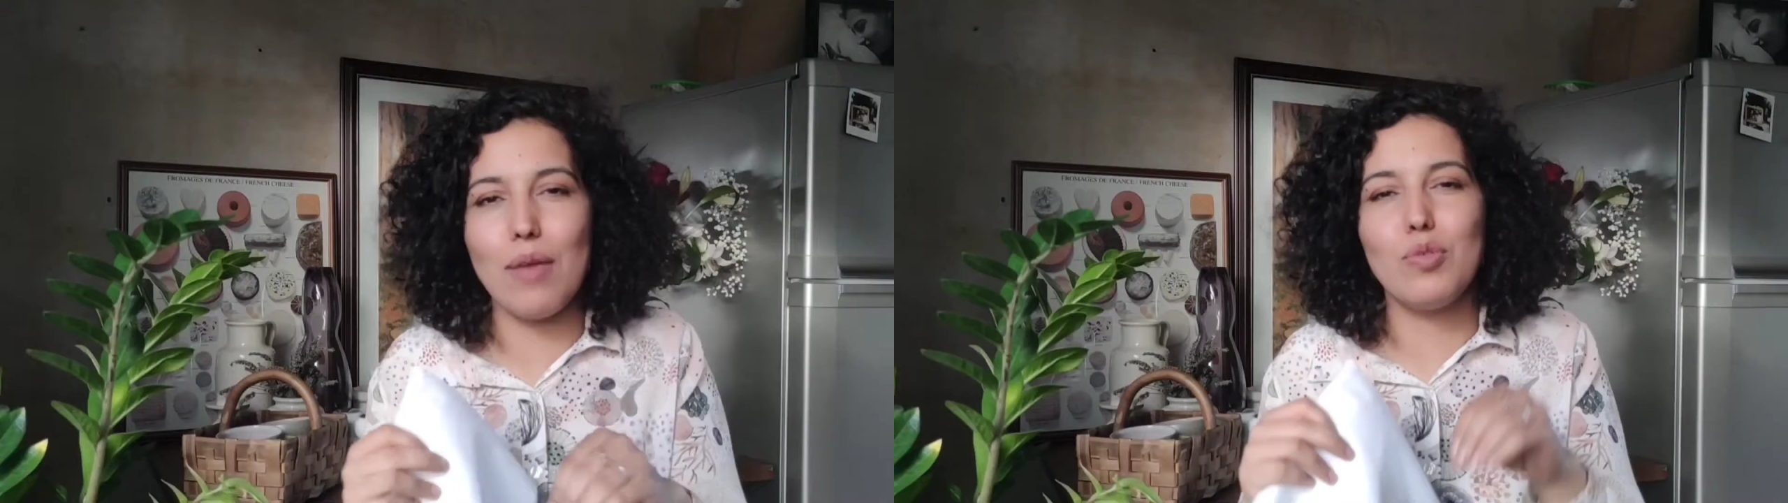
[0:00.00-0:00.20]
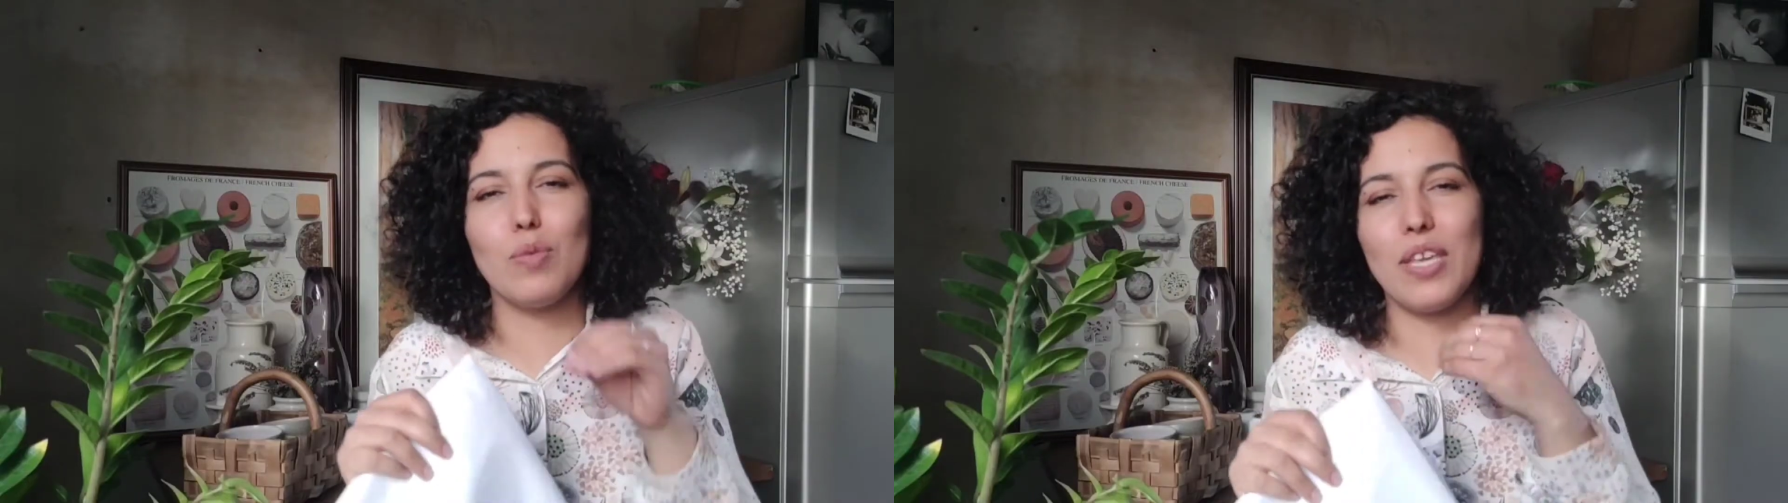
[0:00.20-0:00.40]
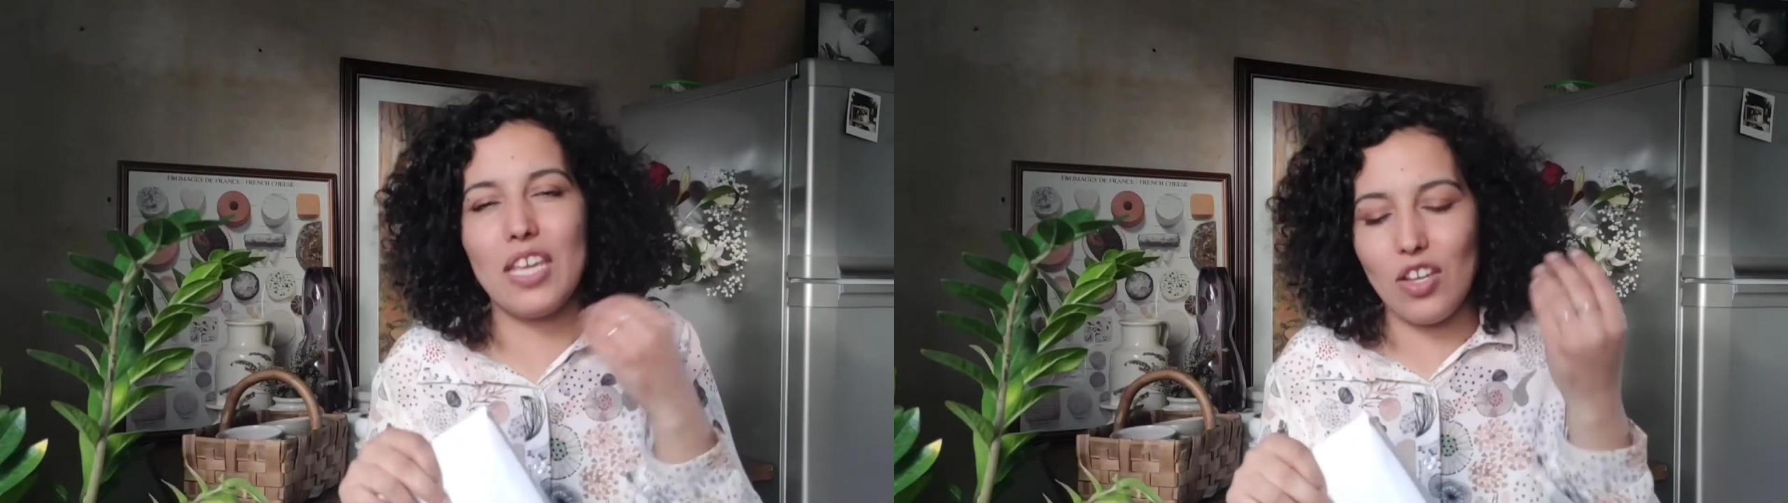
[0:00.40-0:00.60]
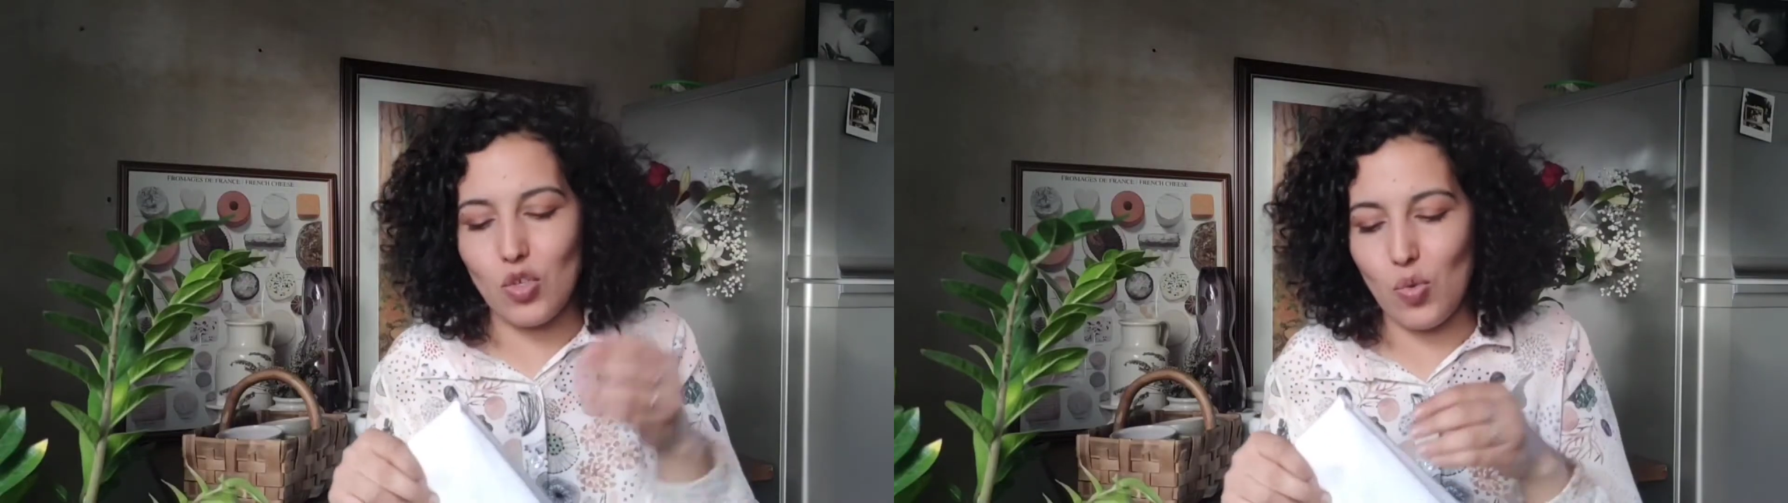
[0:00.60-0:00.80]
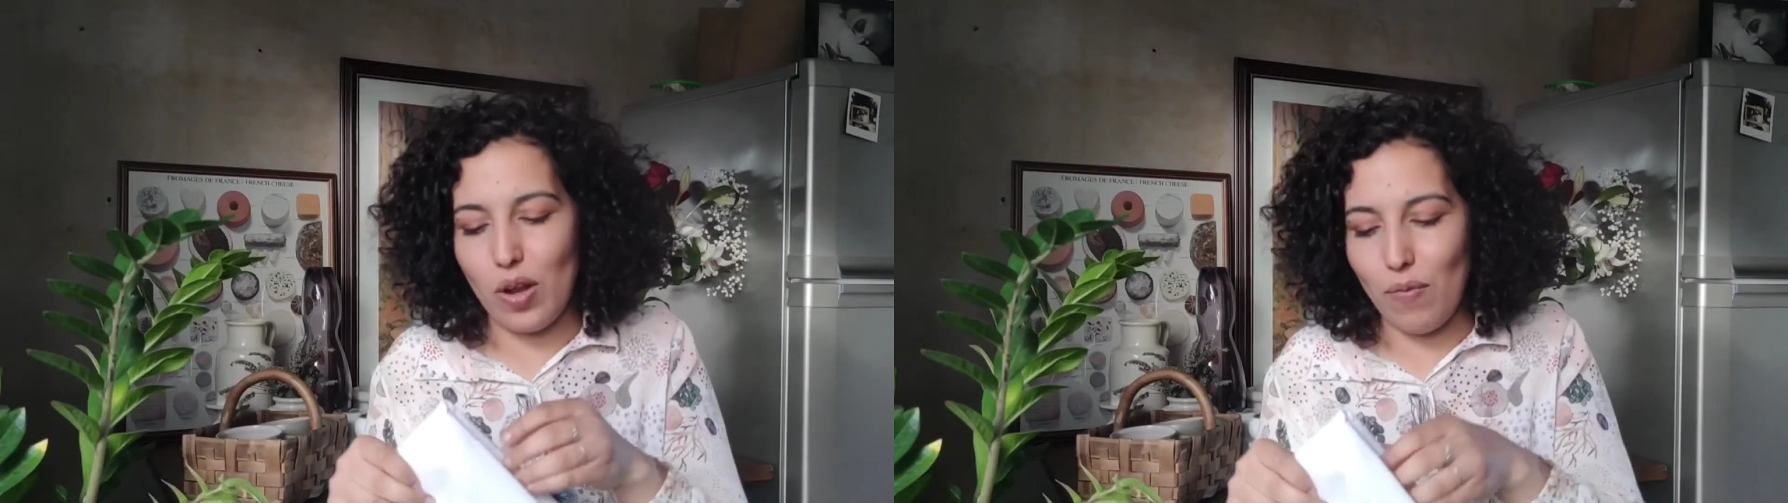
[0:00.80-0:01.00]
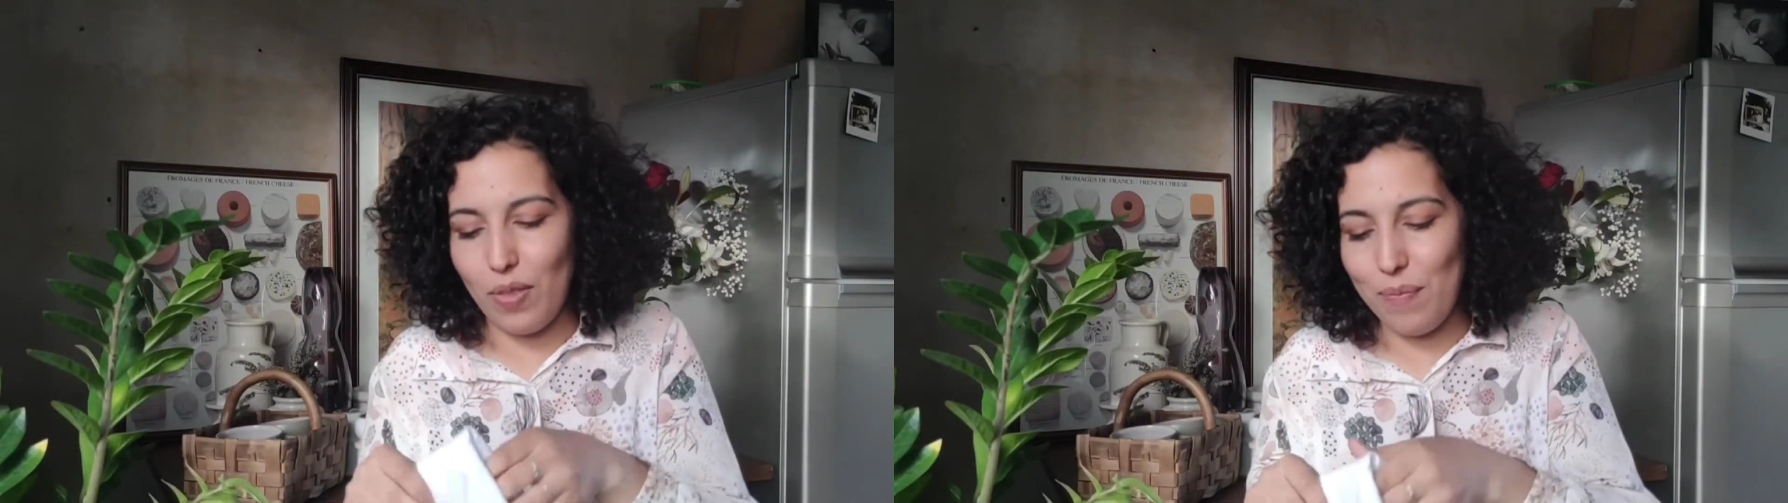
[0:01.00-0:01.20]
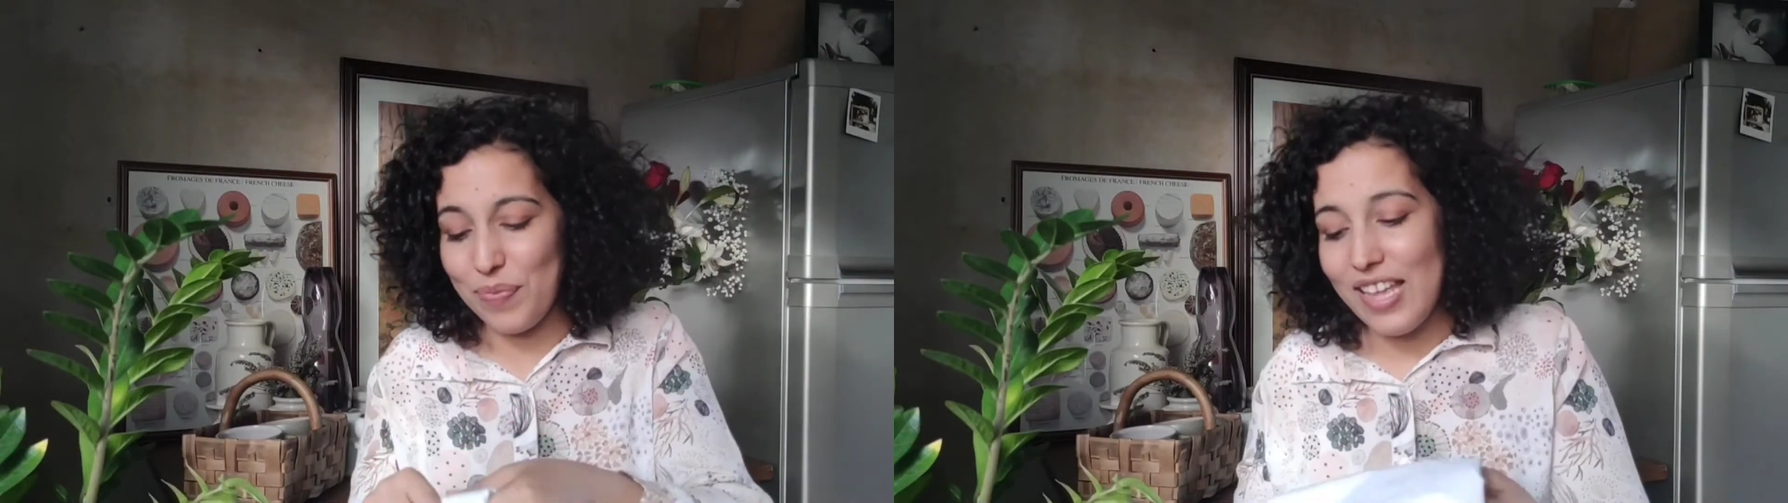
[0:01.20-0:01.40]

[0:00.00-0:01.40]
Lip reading: to make each one of them.